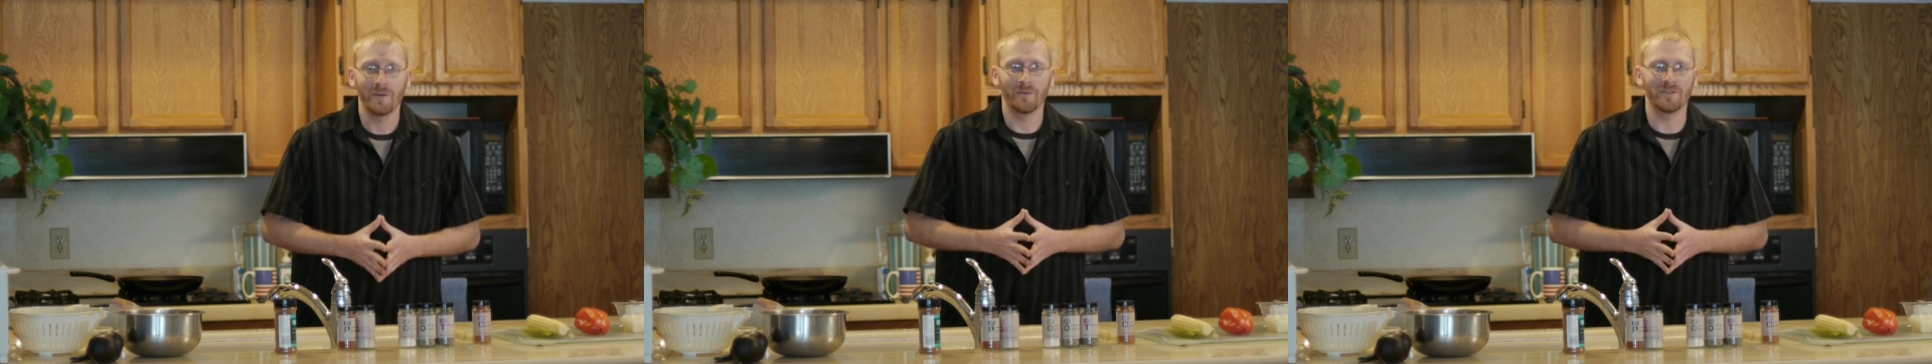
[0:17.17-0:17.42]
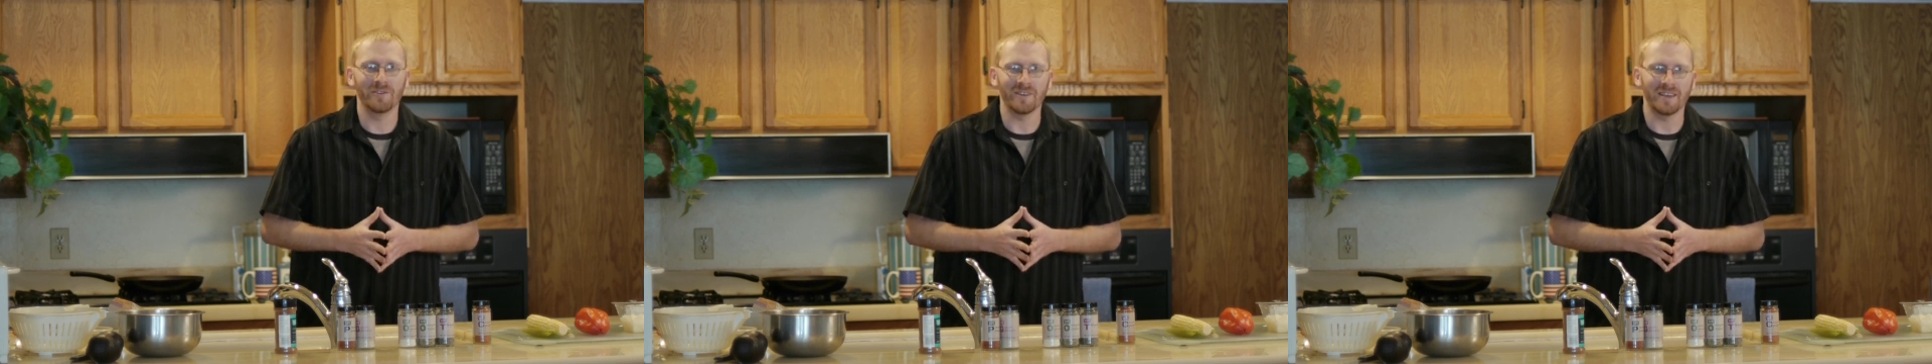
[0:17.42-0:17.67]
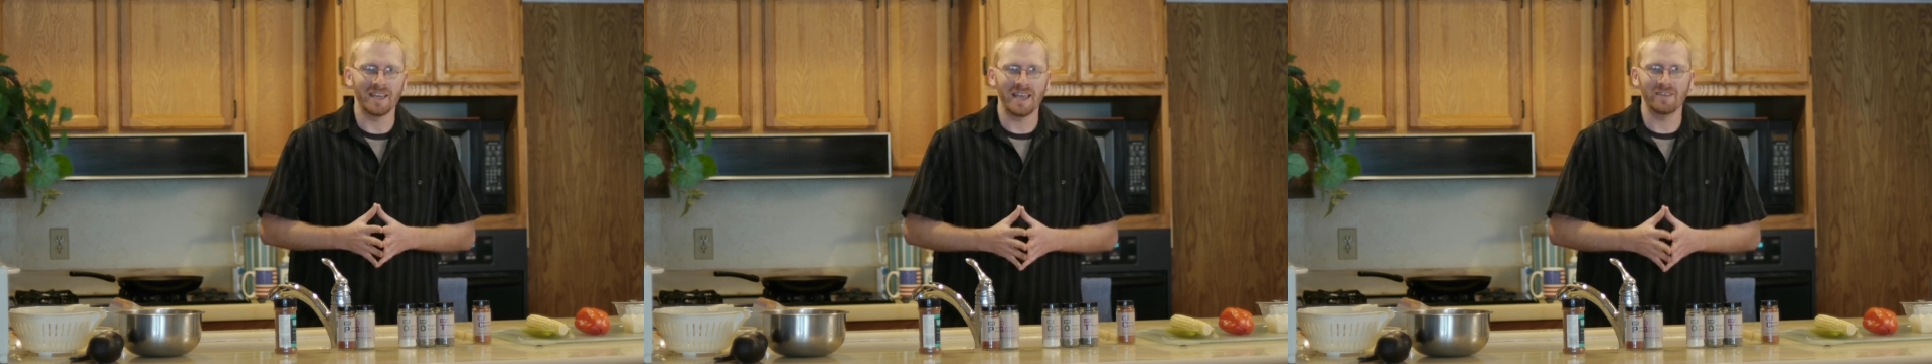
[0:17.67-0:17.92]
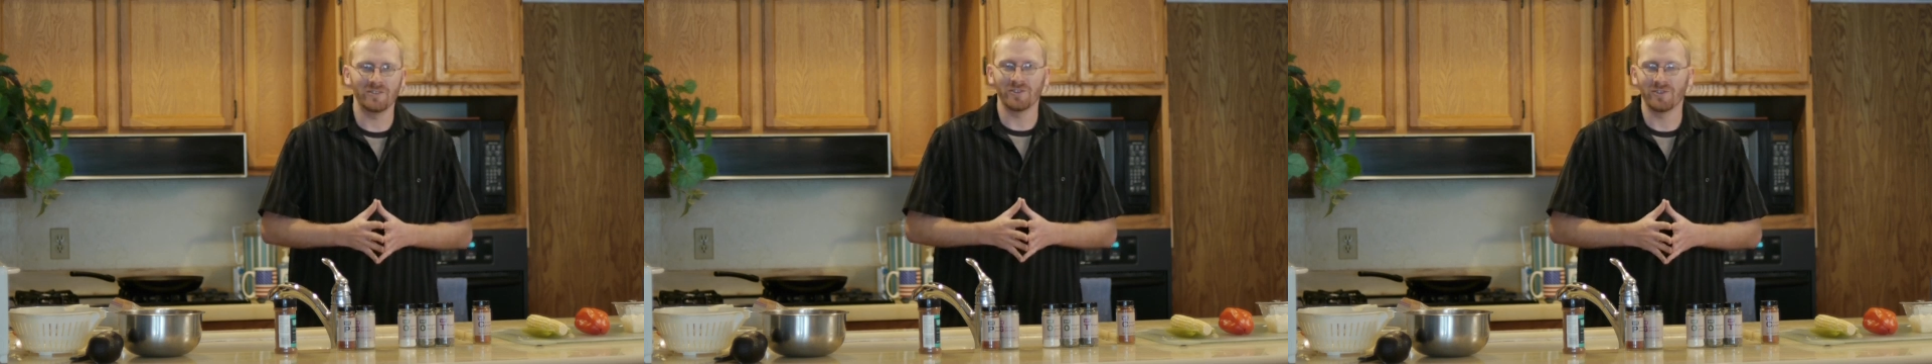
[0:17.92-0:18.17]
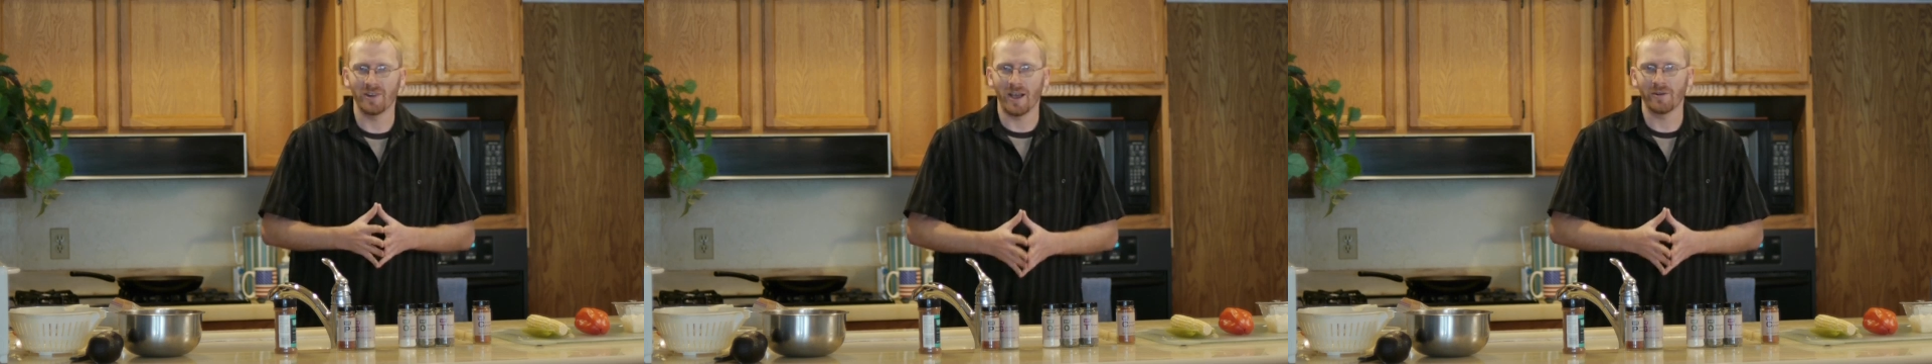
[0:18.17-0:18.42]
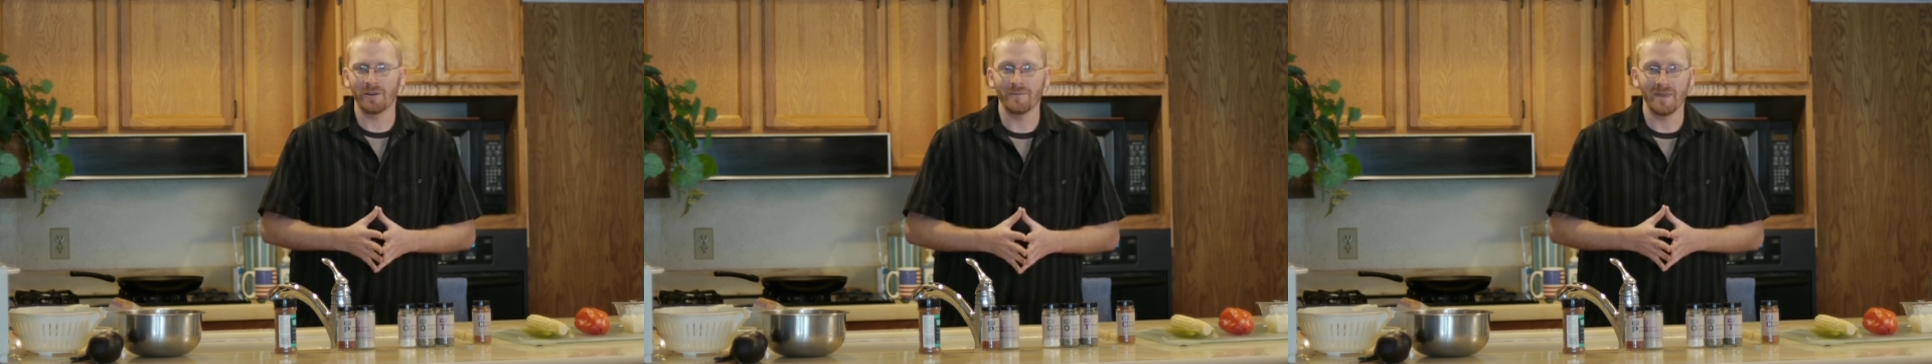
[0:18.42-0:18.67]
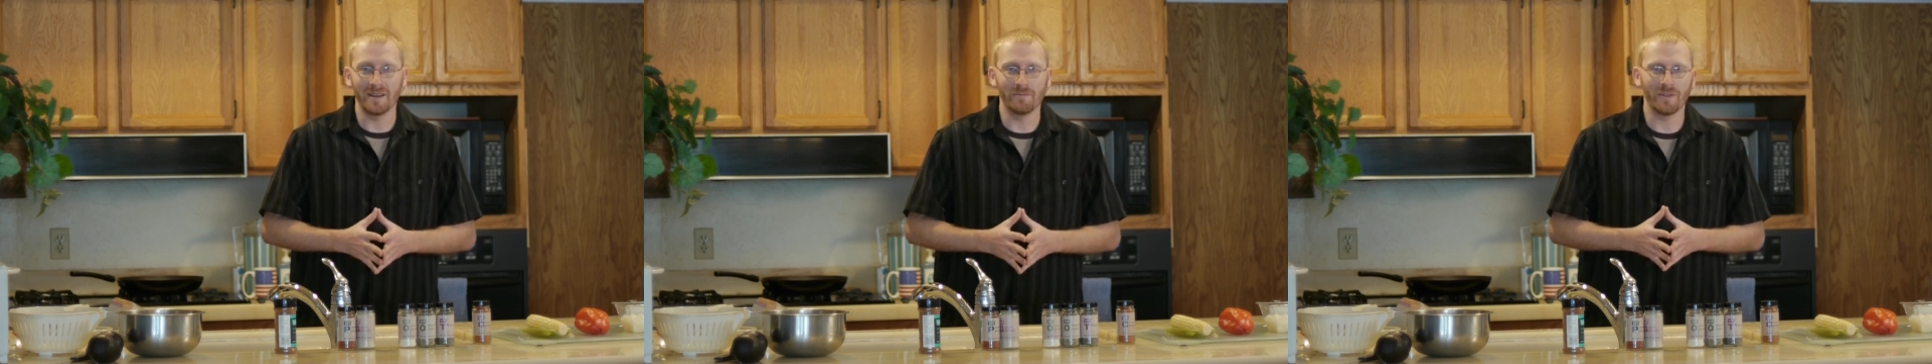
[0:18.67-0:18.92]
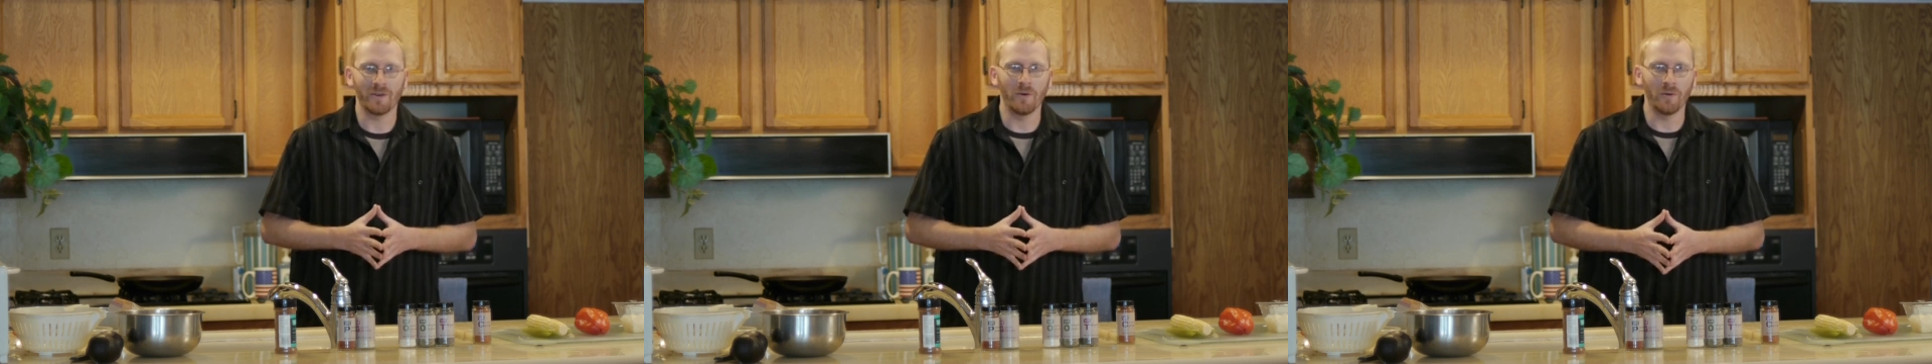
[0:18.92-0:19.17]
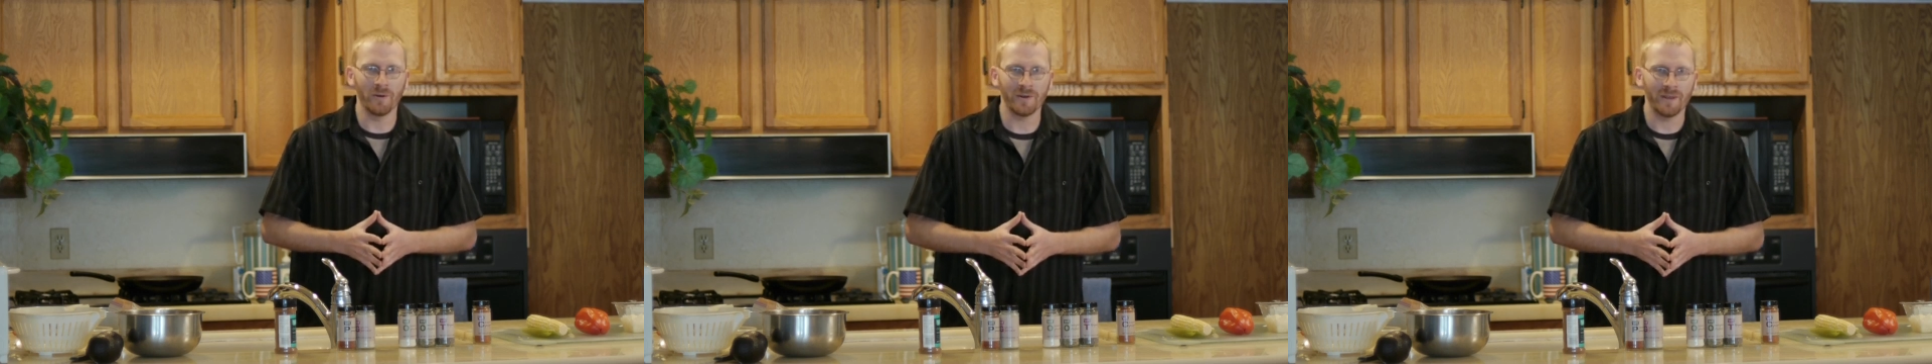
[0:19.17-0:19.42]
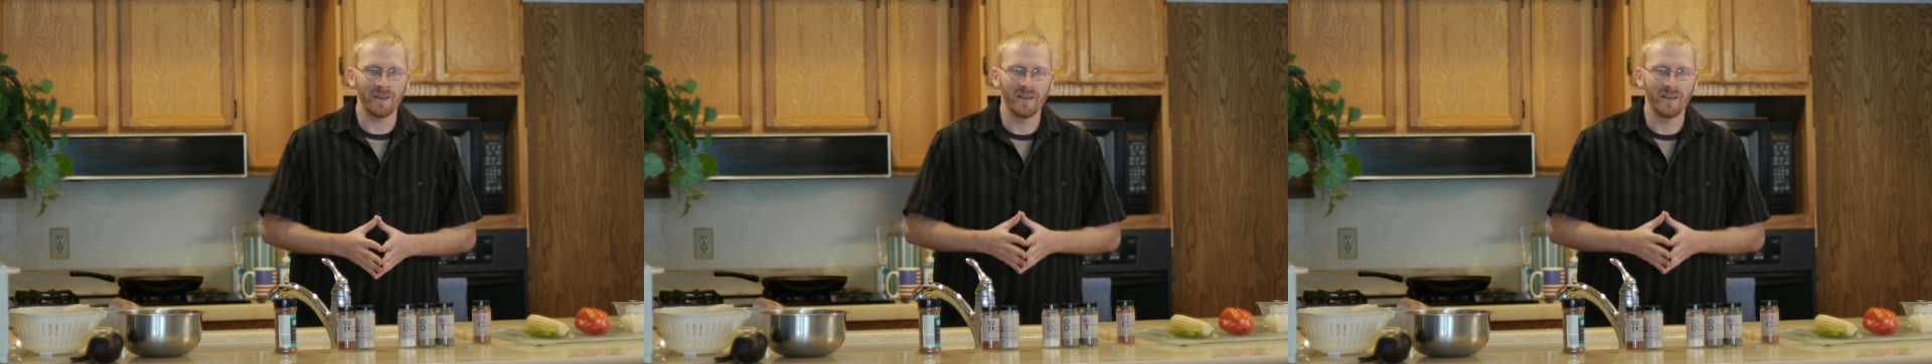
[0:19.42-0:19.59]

which is a Cajun chowder made with corn